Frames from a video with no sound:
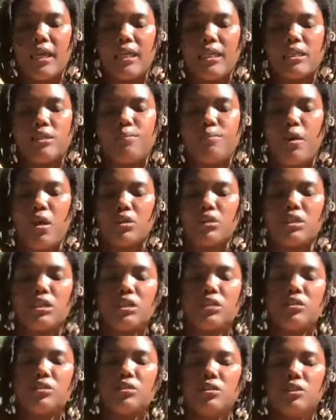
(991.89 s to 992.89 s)
It is
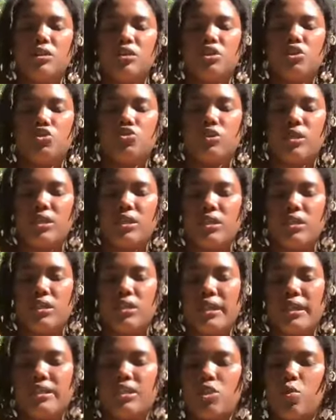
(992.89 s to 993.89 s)
particularly
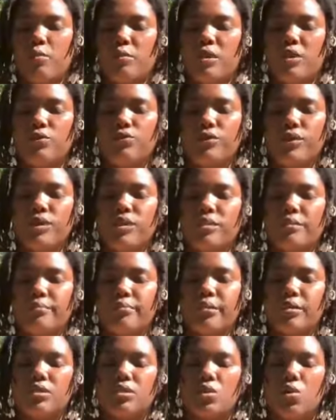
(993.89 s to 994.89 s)
distressing that so many
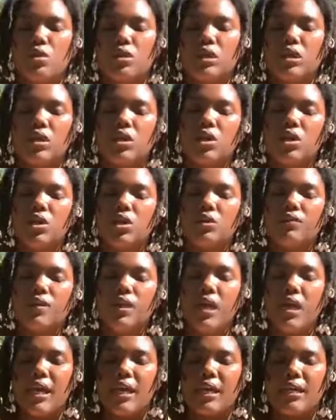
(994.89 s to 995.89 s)
recent books on love
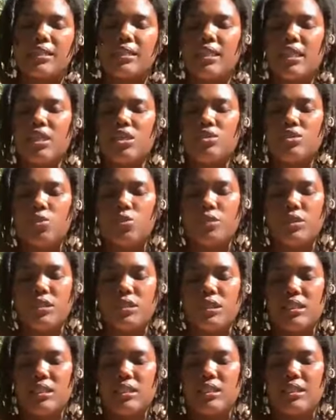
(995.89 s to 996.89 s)
continue to
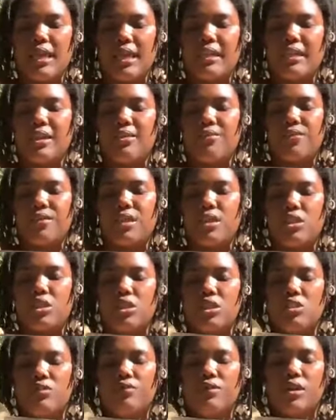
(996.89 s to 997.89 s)
insist that
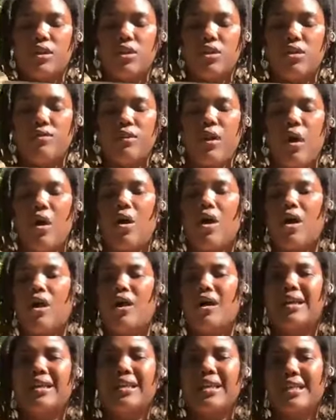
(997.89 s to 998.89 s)
definitions of love
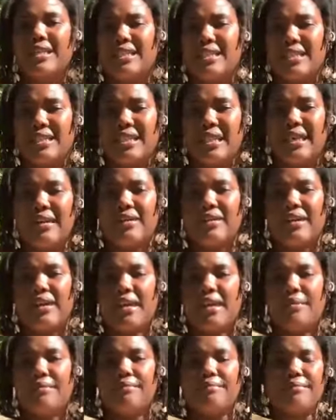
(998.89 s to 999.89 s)
are
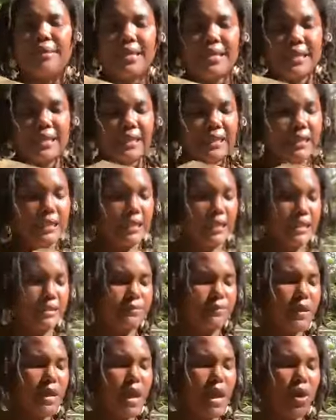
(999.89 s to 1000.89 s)
unnecessary and meaningless.
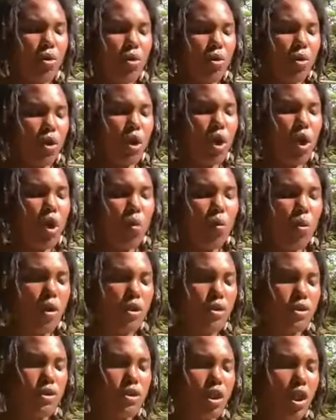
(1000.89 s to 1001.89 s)
Or
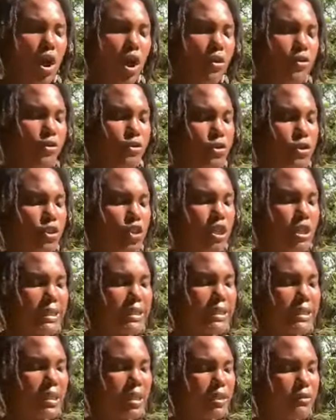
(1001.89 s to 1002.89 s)
worse, the author
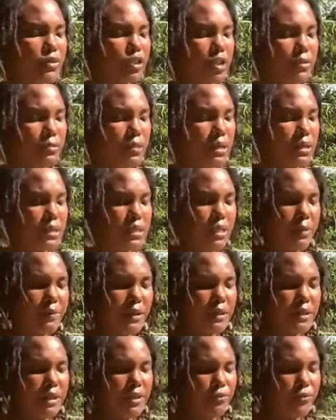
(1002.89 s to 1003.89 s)
suggests love should mean
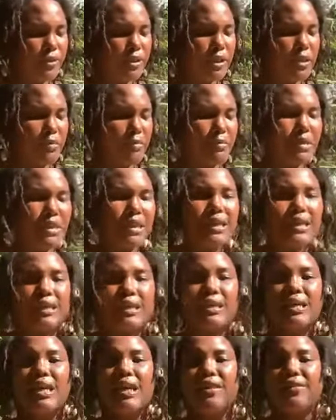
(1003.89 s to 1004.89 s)
something different to
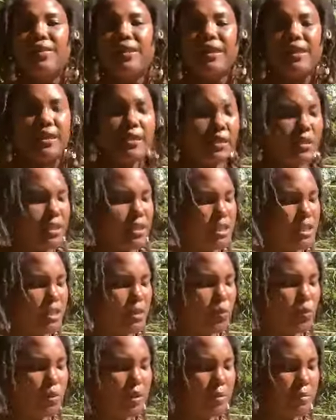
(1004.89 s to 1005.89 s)
men than it does
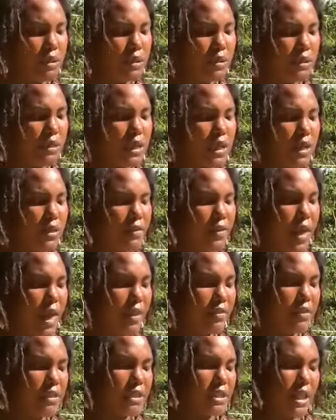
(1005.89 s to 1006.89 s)
to women.
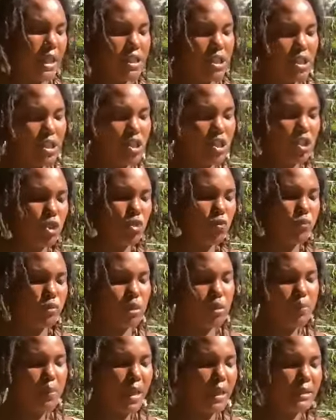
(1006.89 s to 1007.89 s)
That the sexes should
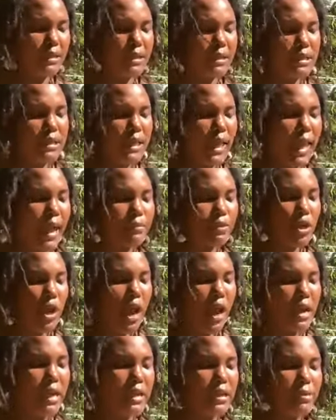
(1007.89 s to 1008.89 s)
respect and adapt to
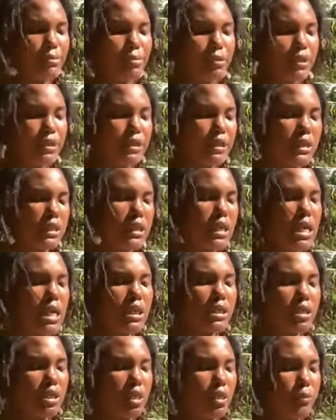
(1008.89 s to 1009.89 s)
our inability
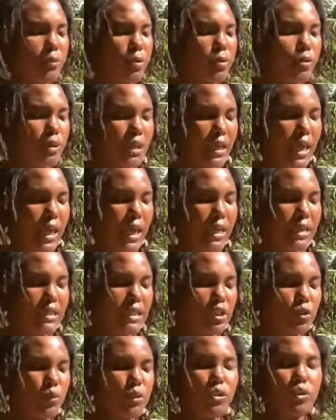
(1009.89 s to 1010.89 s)
to communicate
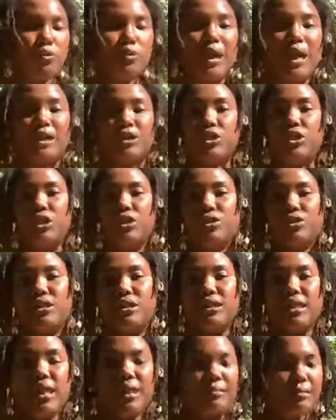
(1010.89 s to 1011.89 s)
since we do not share
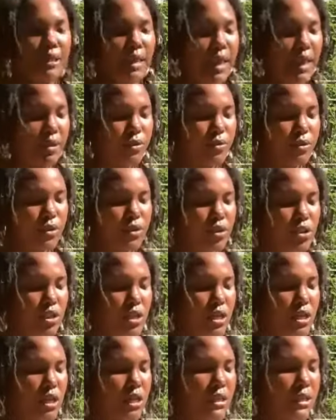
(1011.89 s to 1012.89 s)
the same language.
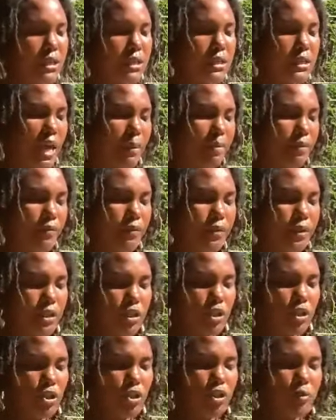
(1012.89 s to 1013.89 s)
This type of
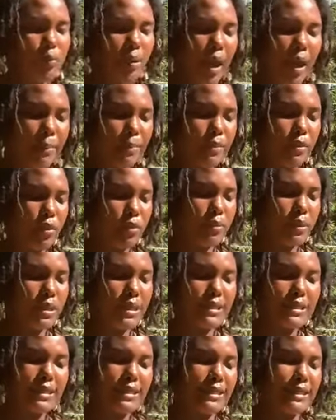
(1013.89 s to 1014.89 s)
literature is popular
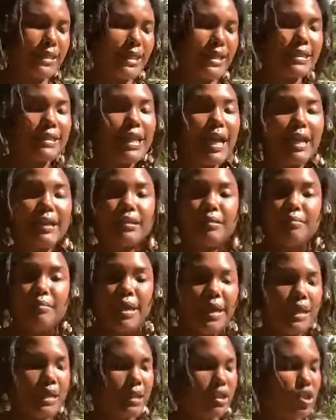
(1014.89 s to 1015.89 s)
because it does not
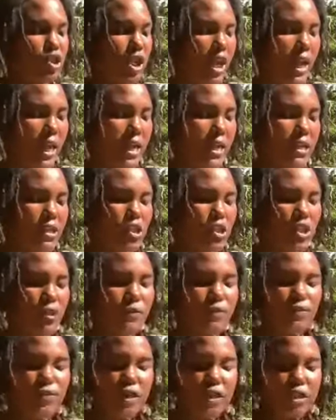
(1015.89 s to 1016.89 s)
demand a change
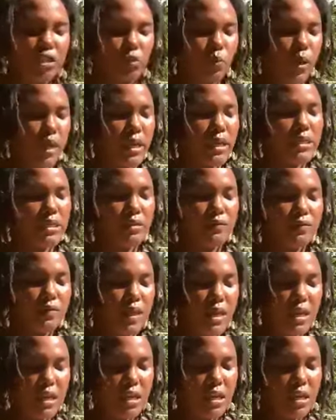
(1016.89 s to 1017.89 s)
in fixed ways of
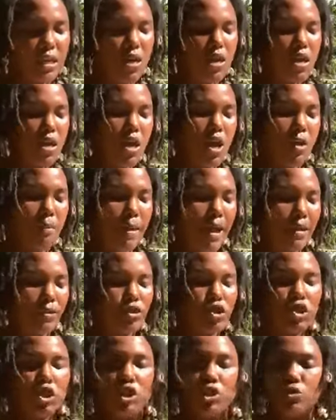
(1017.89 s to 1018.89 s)
thinking
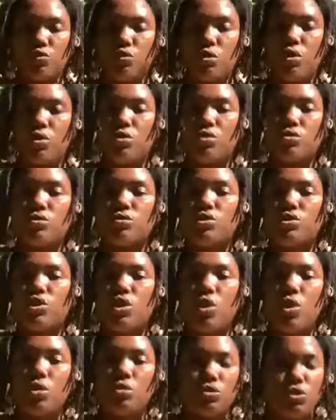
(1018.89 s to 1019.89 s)
about gender roles,
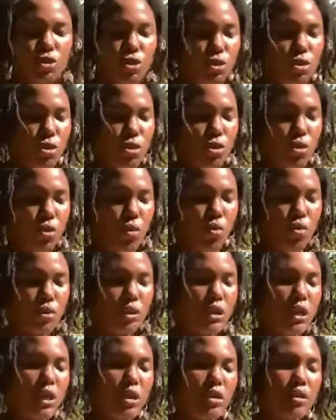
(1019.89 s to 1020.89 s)
culture,
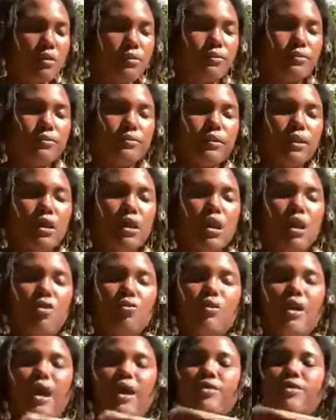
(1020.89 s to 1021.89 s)
or love.
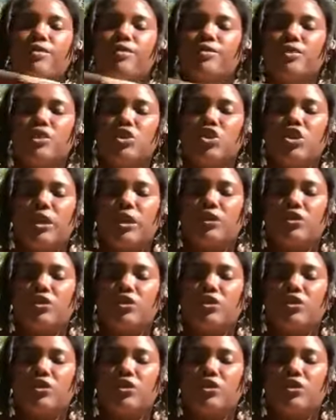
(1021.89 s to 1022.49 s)
Rather than